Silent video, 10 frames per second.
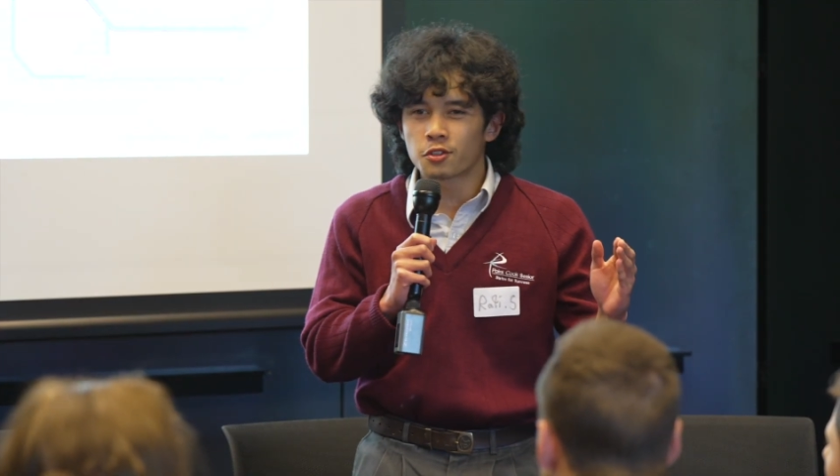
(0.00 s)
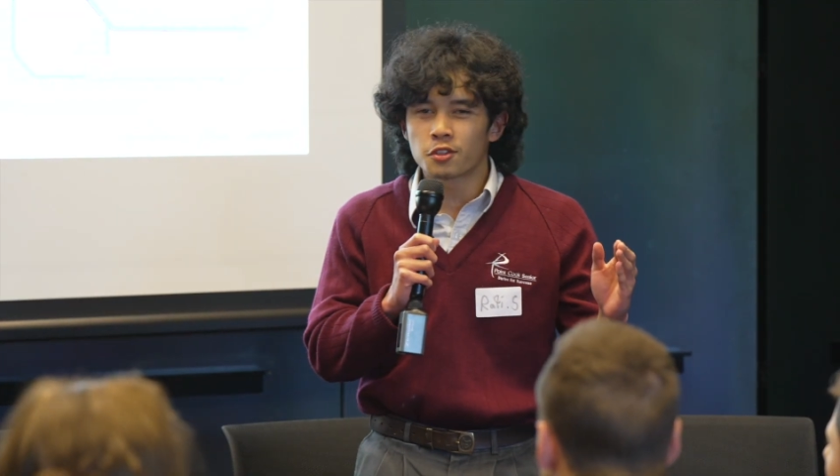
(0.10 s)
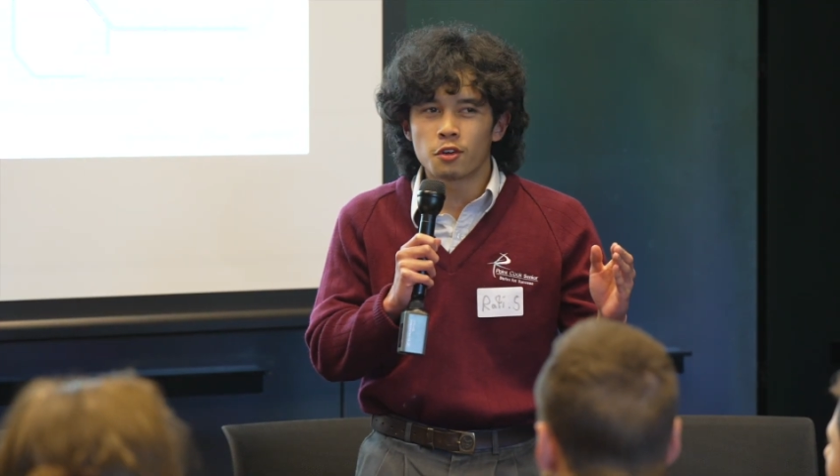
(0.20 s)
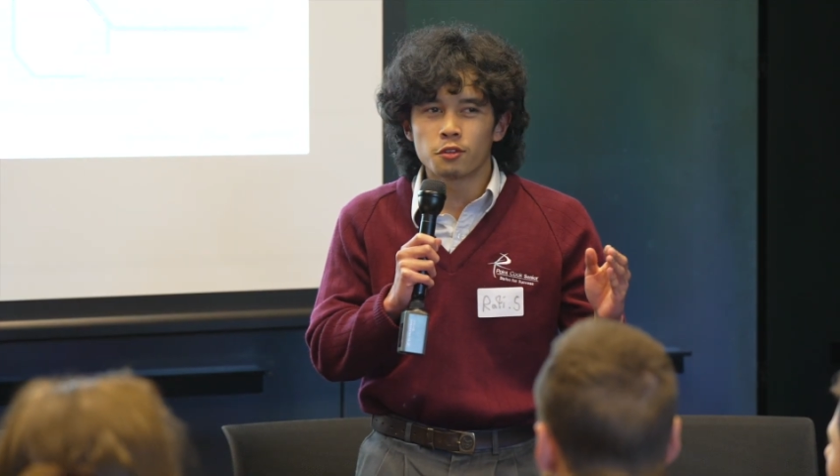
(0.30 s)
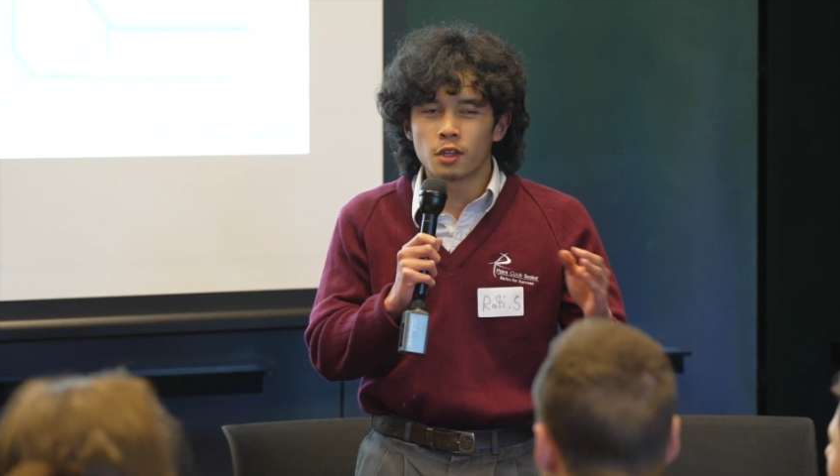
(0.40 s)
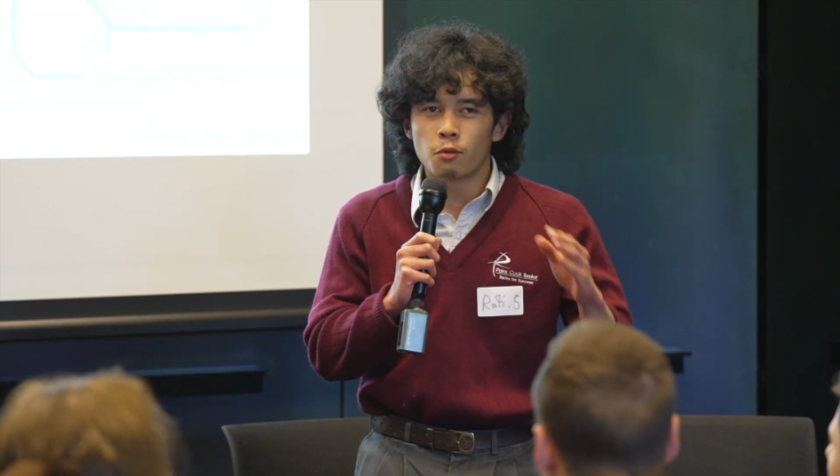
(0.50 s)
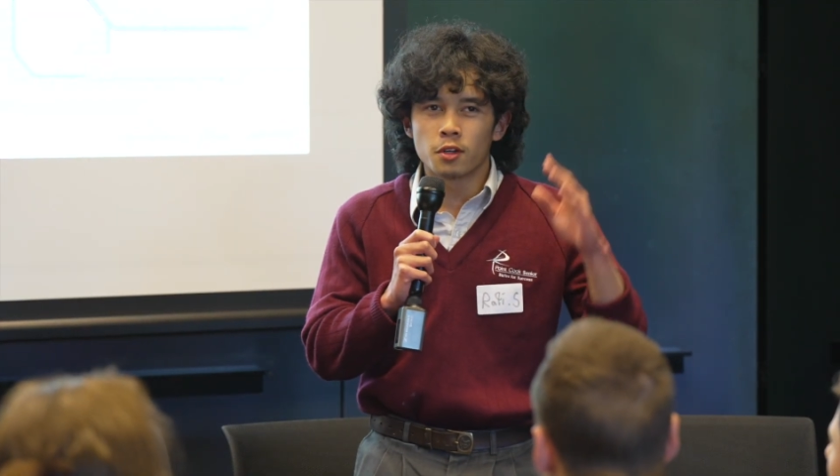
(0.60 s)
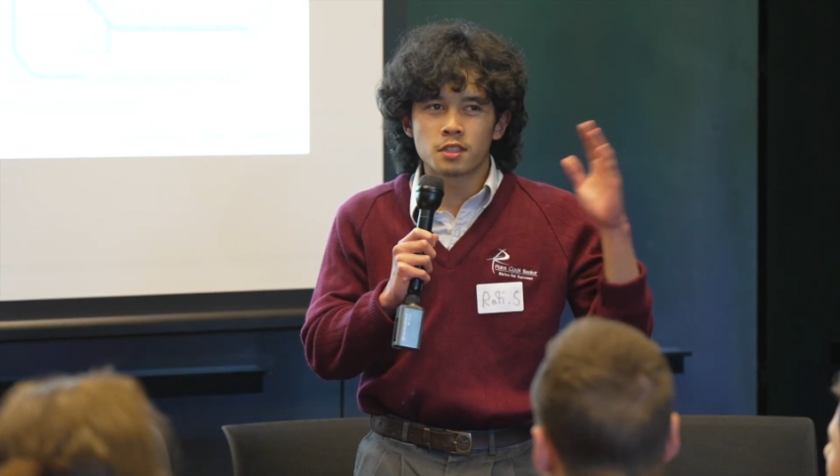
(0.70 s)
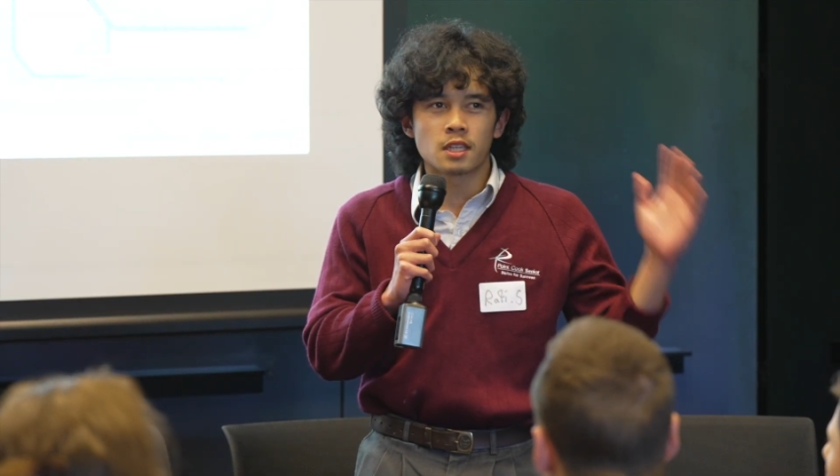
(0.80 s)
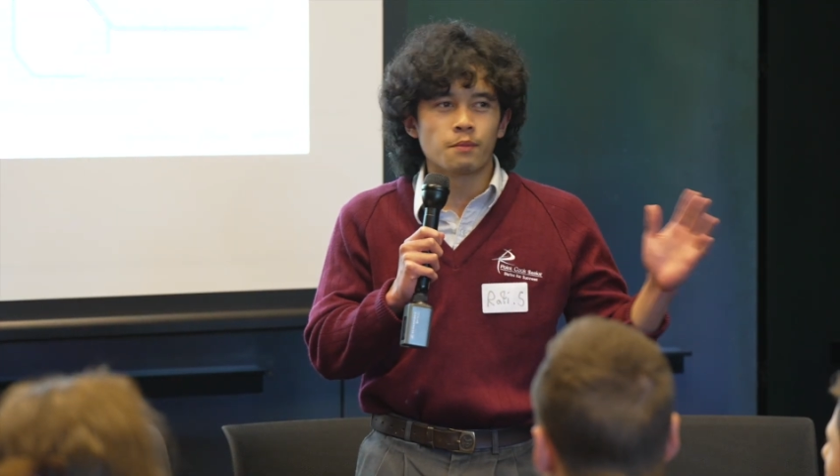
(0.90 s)
or so, there
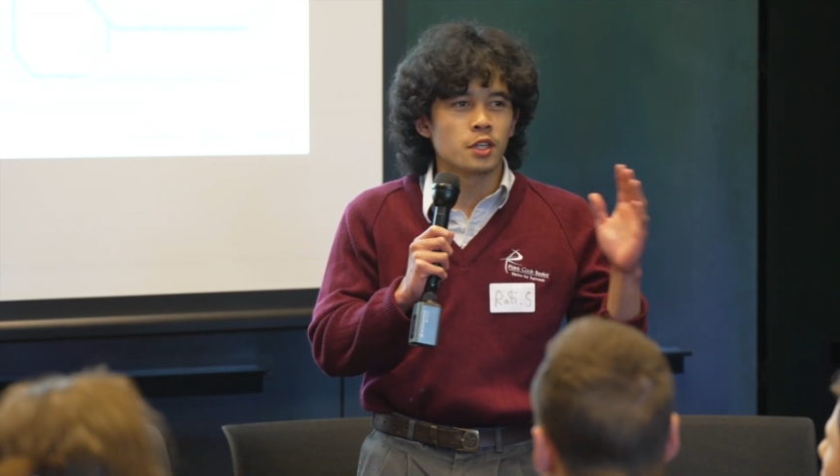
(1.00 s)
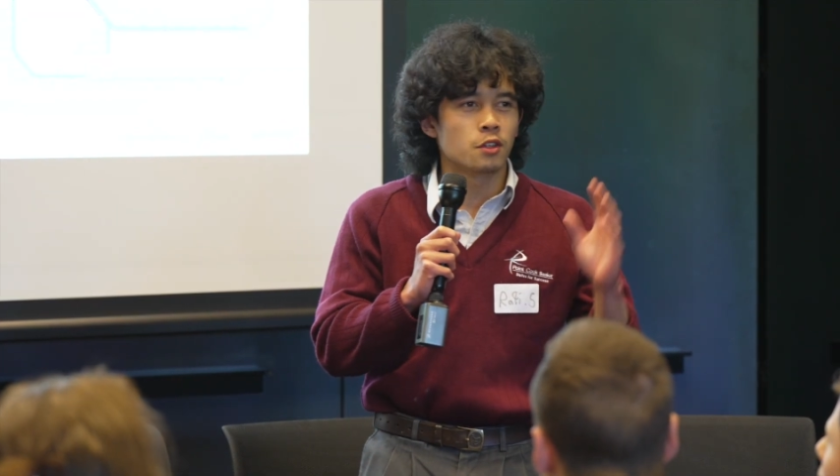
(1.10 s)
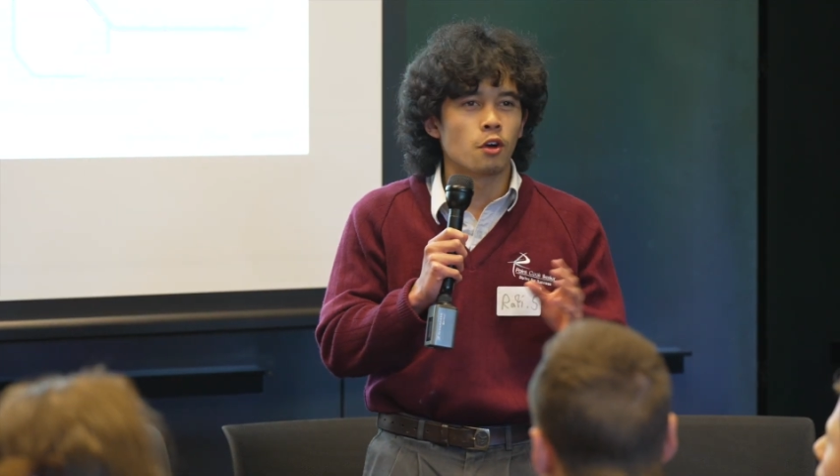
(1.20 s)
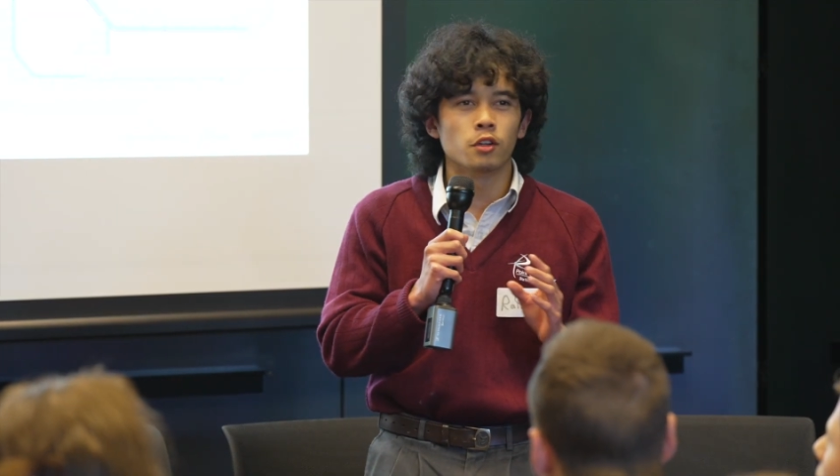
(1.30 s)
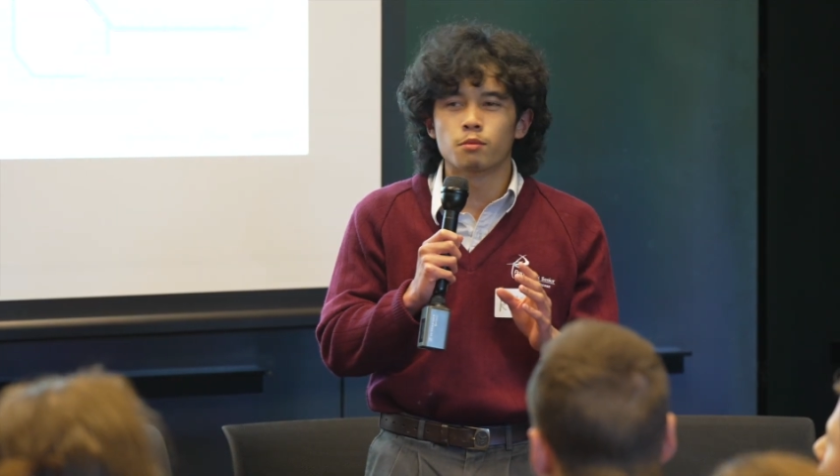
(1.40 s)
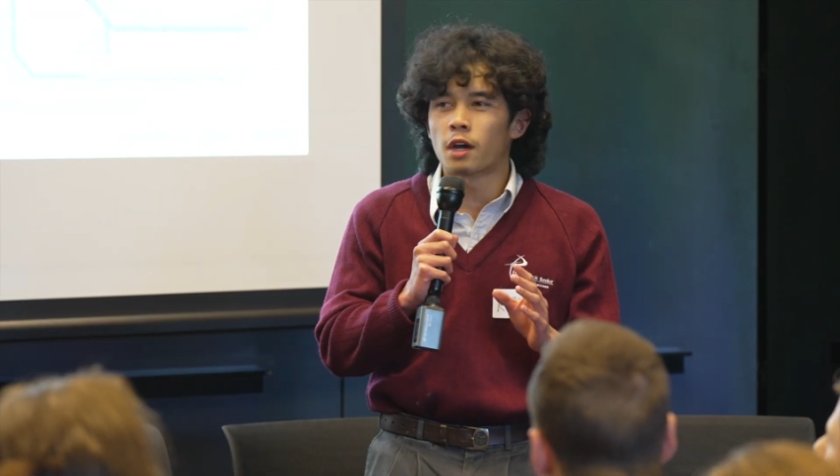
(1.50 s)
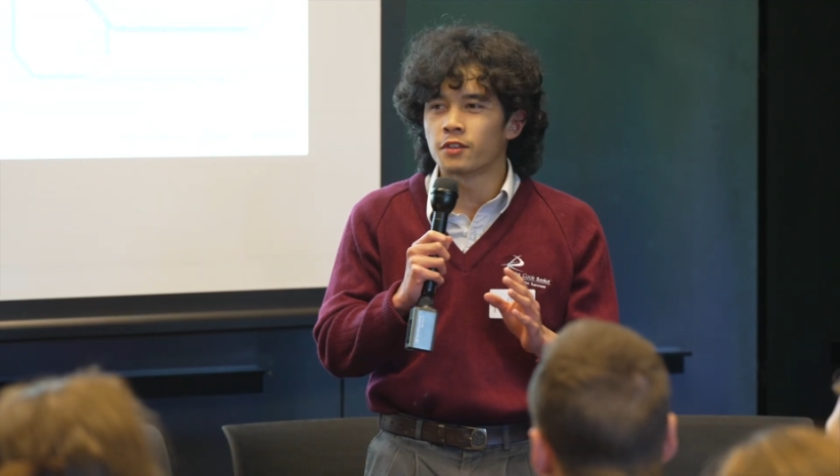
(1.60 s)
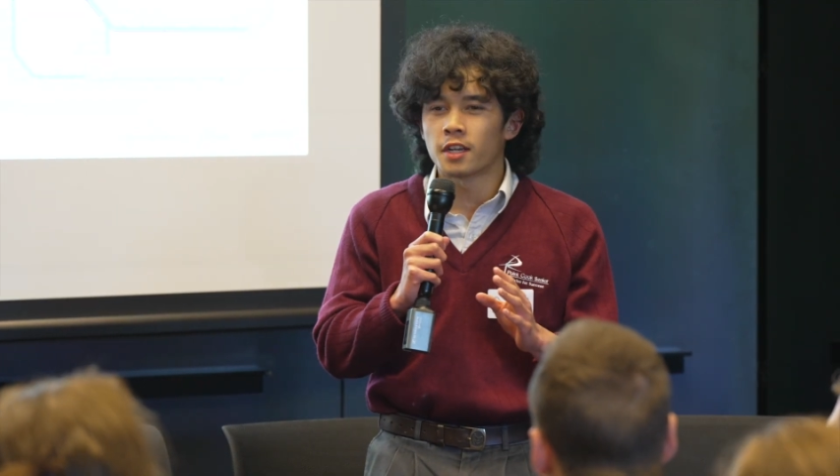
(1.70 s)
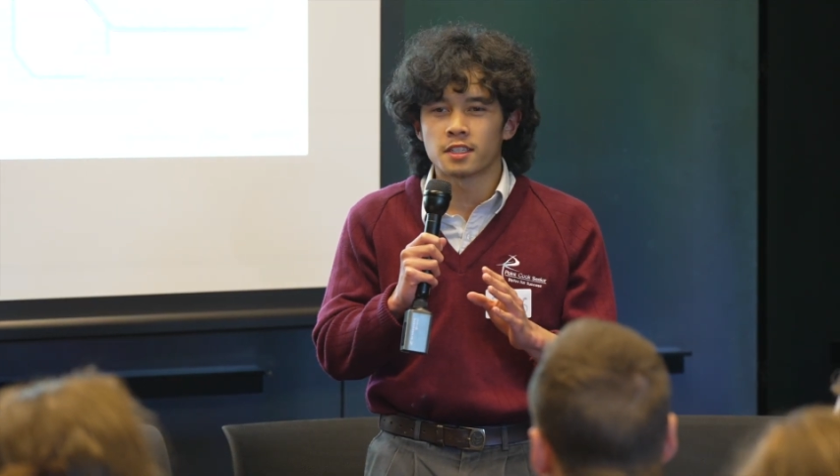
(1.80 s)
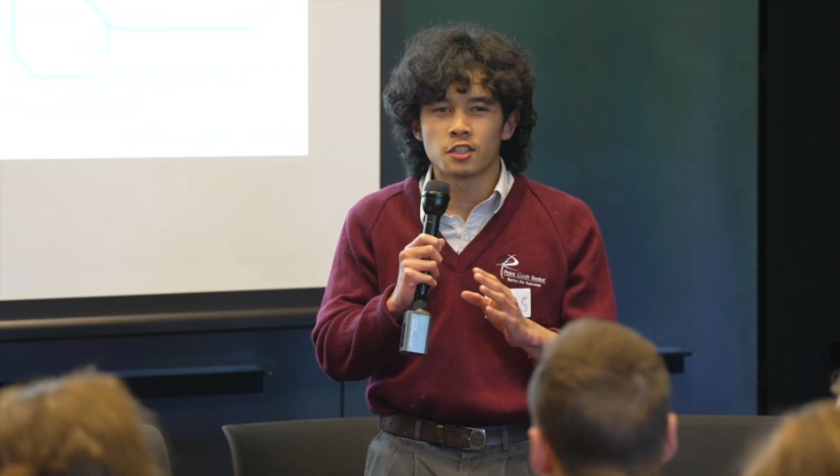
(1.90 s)
was something called the
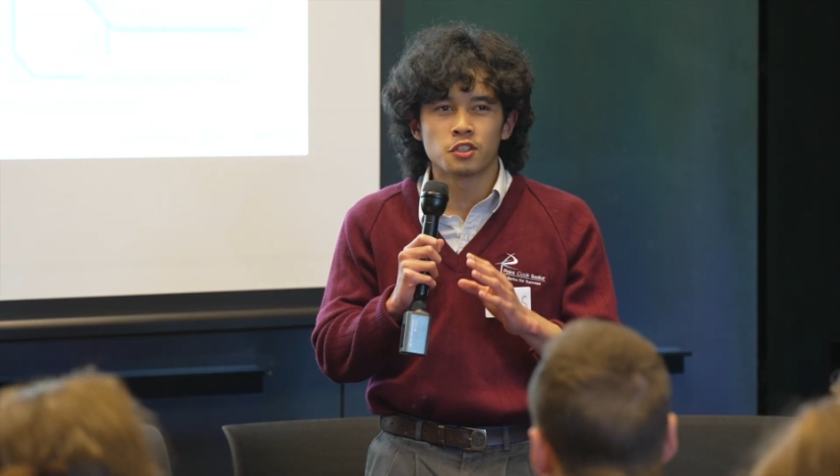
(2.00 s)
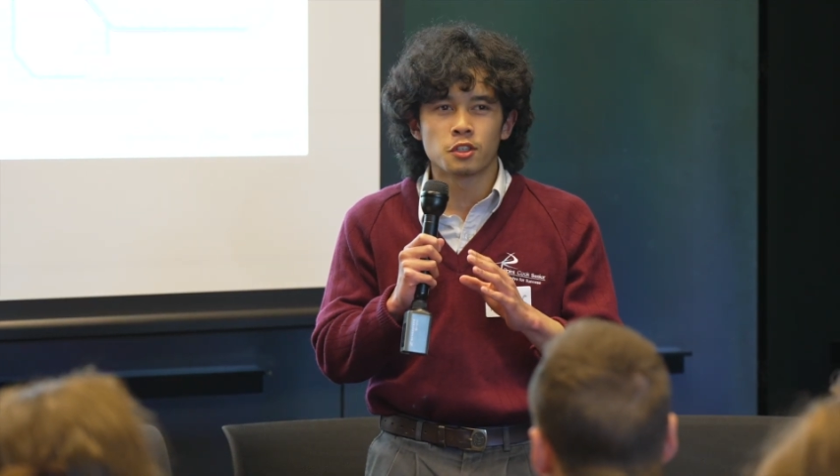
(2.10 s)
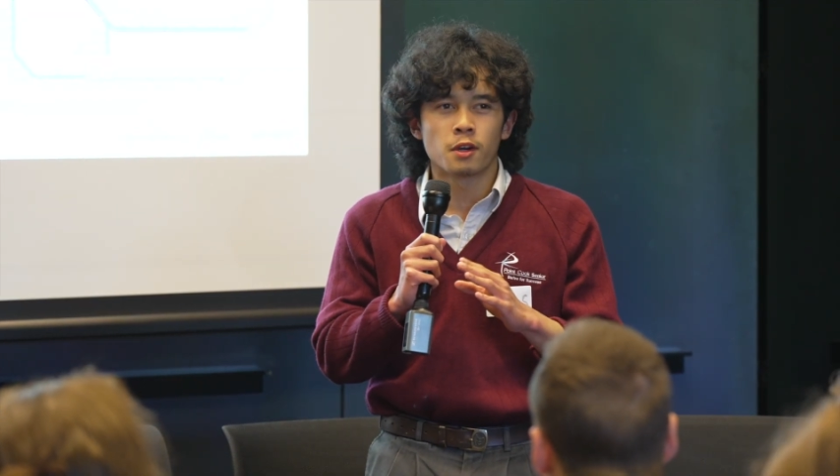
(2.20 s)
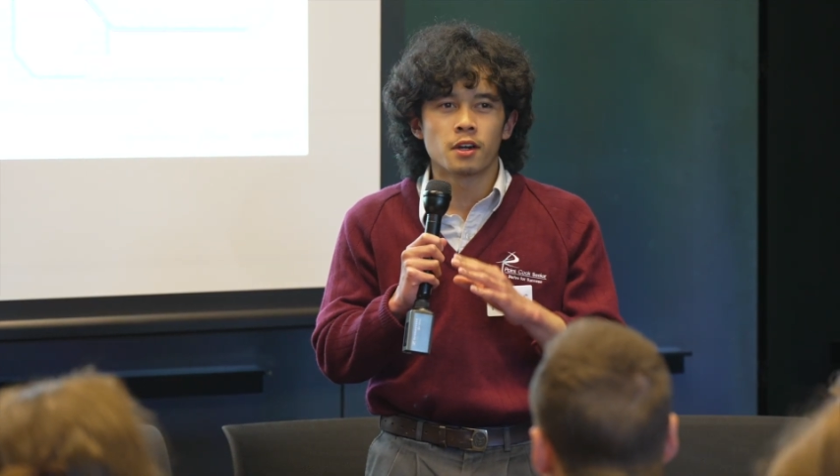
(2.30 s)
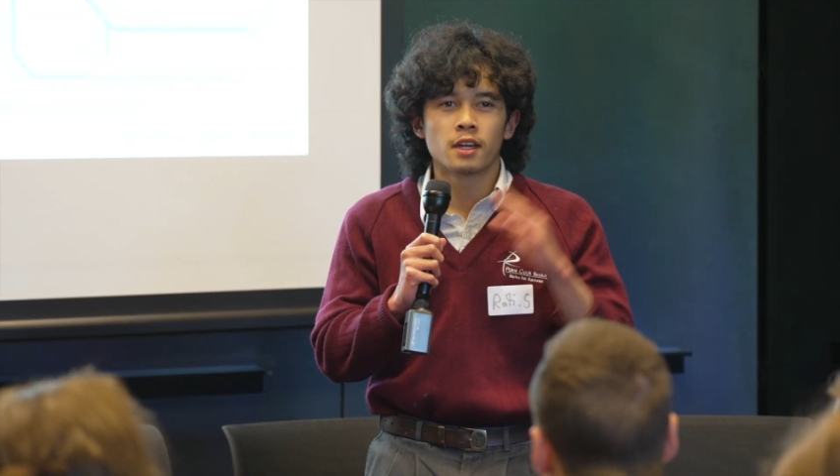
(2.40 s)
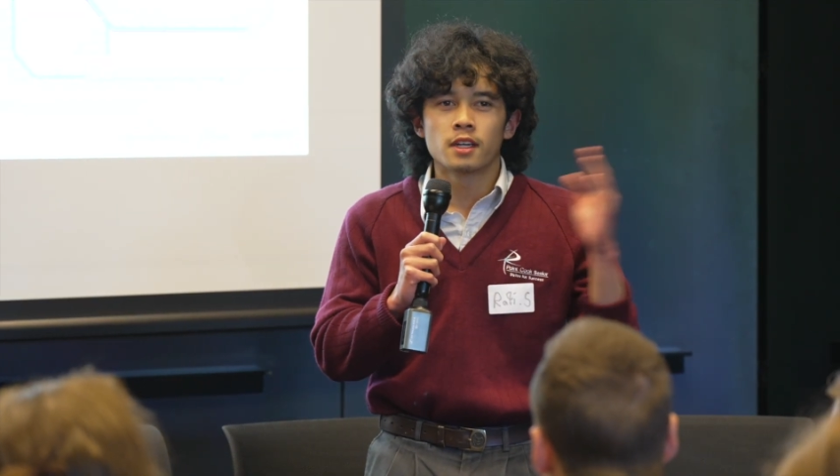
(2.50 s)
privatization era.